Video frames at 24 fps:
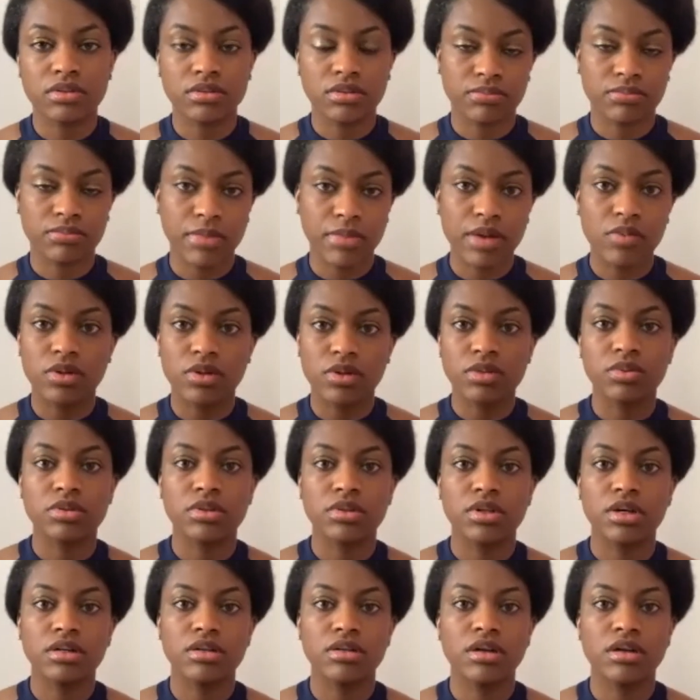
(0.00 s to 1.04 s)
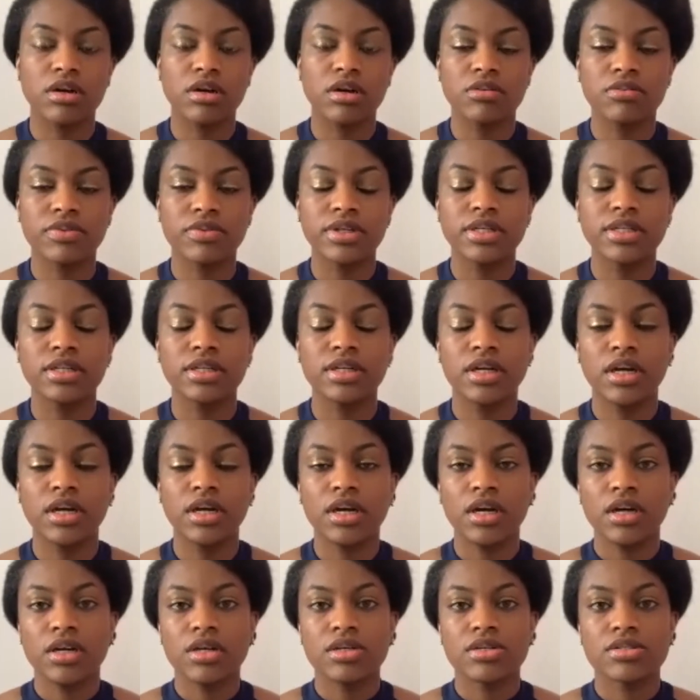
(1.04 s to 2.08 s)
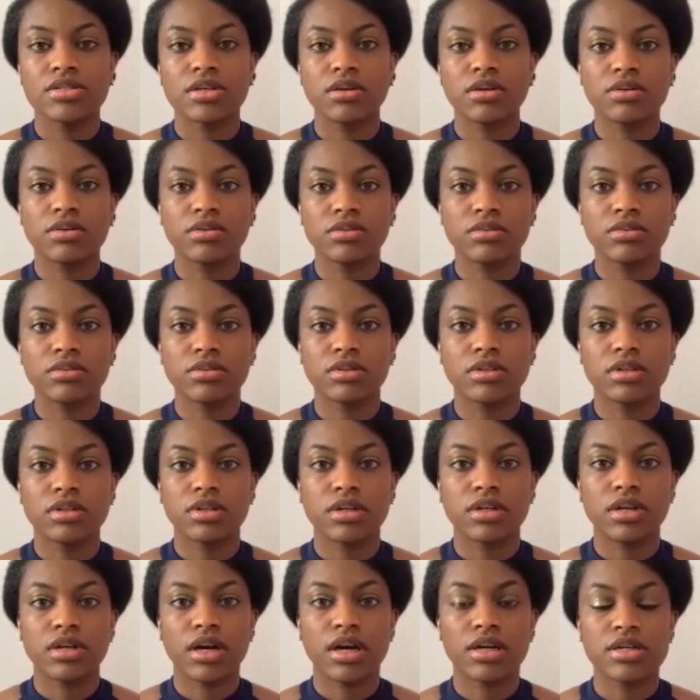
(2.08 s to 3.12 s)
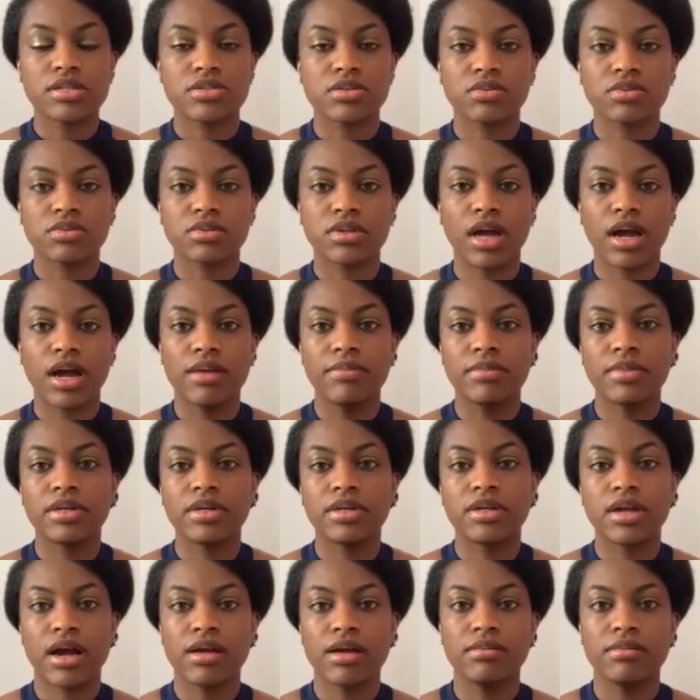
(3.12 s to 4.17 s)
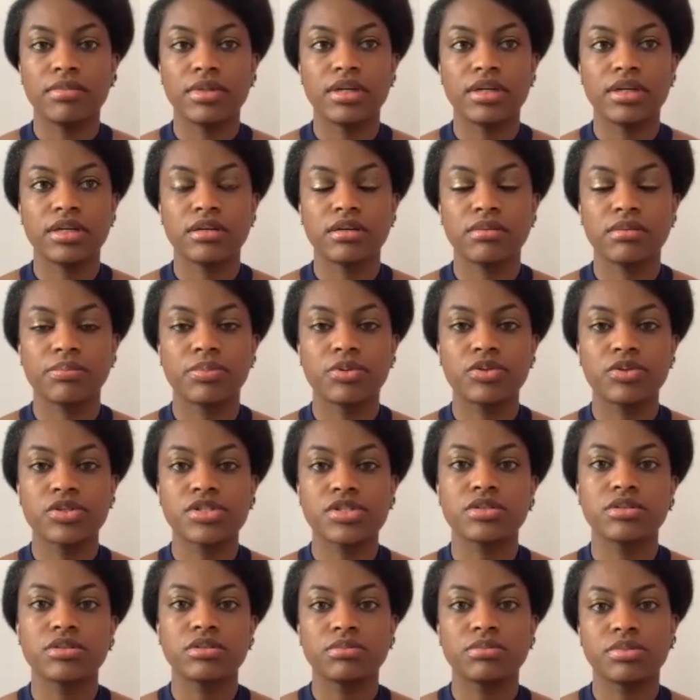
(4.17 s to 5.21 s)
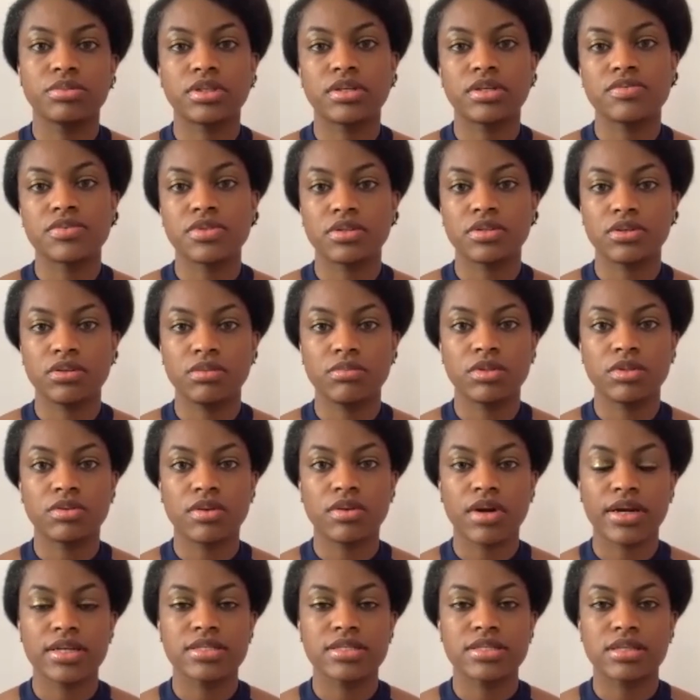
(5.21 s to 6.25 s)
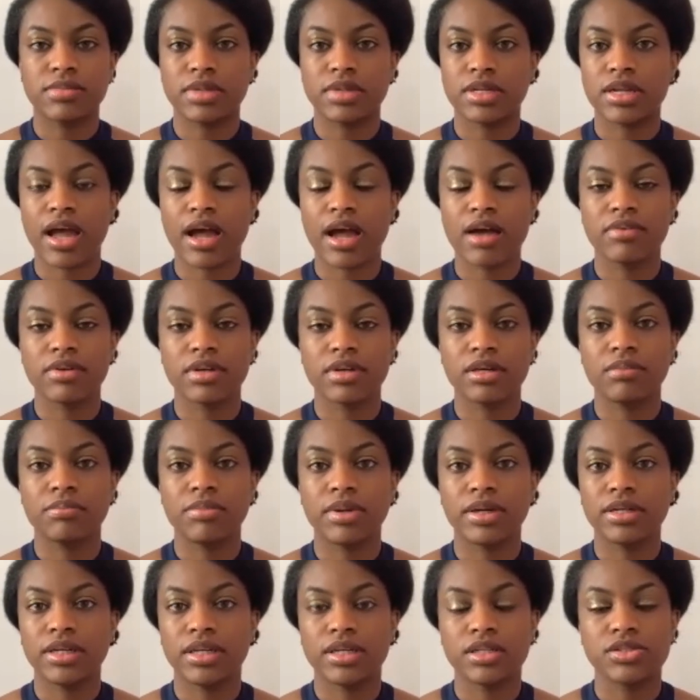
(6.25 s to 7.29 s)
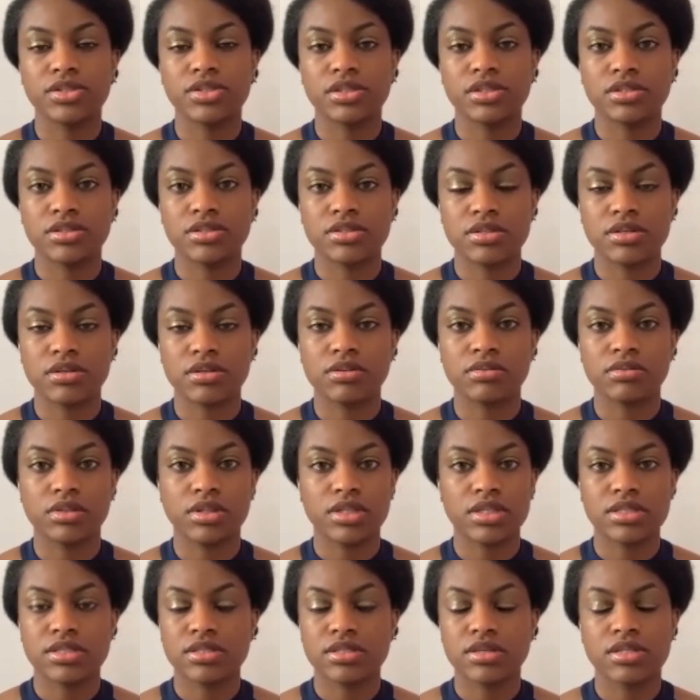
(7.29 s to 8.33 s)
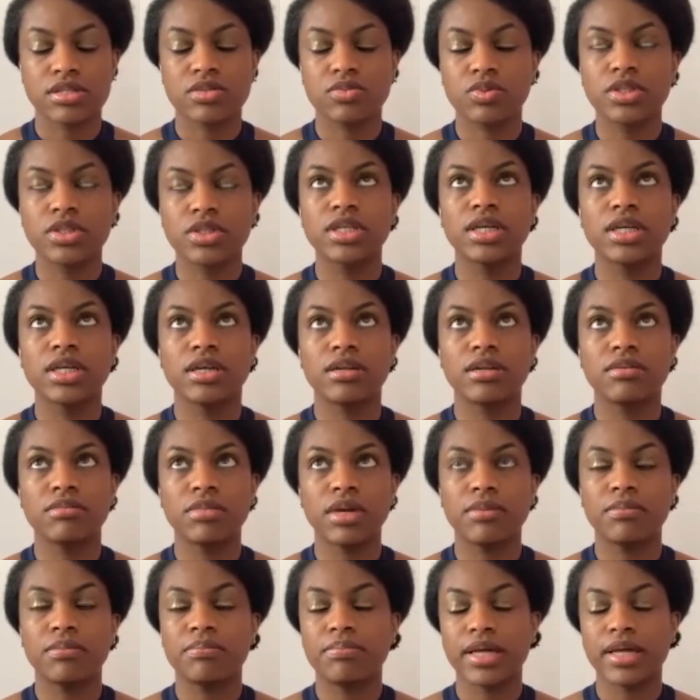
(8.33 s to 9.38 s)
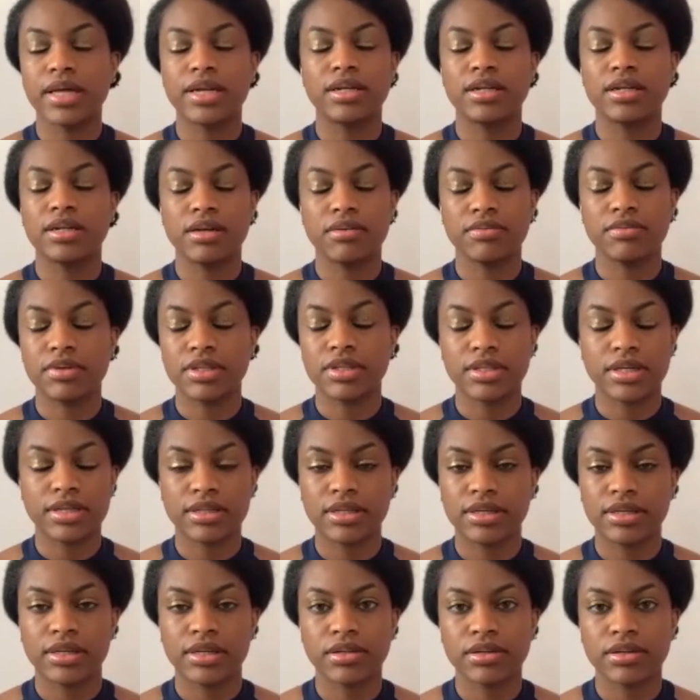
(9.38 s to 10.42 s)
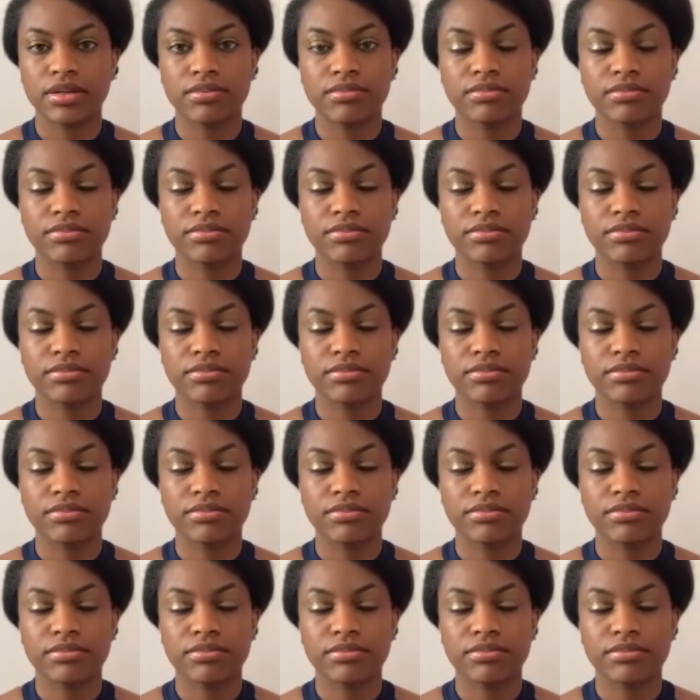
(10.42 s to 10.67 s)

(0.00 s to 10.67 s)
my work with long COVID. So I'm a person who believes in human rights. I'm an advocate by nature. So it's really embedded in everything that I do.